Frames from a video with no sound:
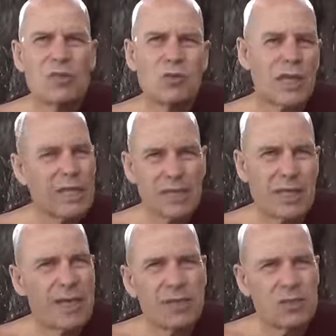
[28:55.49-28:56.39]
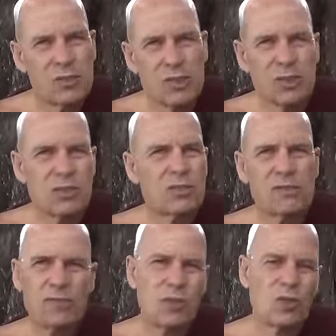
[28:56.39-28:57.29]
You cannot take any decisions
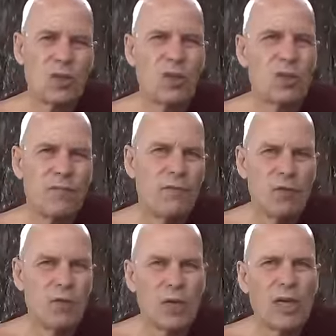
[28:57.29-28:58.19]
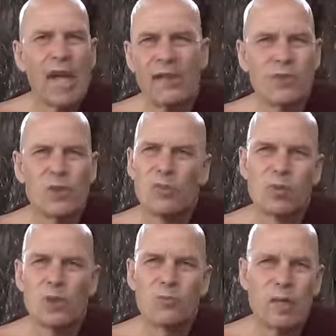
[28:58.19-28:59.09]
for your for your own life or your
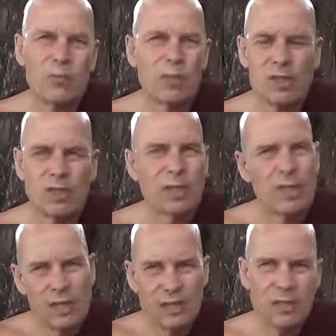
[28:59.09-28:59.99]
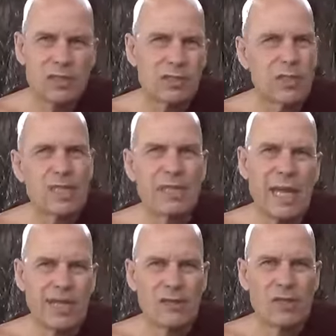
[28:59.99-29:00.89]
own body because it's in the
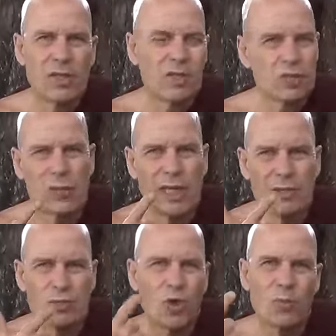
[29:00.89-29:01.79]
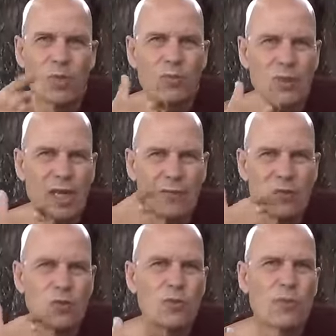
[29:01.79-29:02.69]
hand of the doctors. You cannot talk because you have a
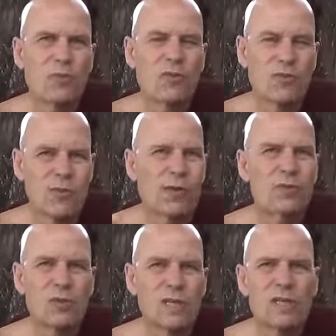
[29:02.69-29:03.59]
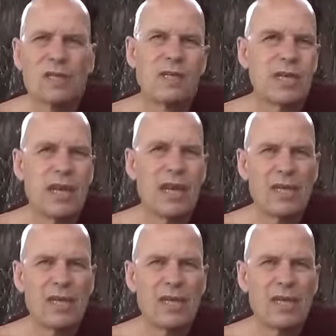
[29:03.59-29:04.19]
tube in your throat and